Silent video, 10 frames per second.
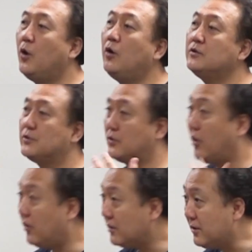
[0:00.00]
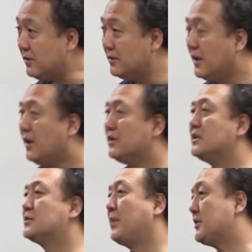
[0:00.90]
know the color,
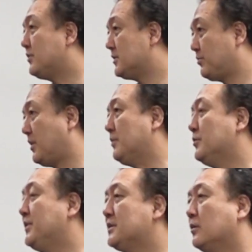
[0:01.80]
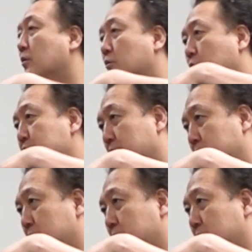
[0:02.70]
especially the problem is occlusion.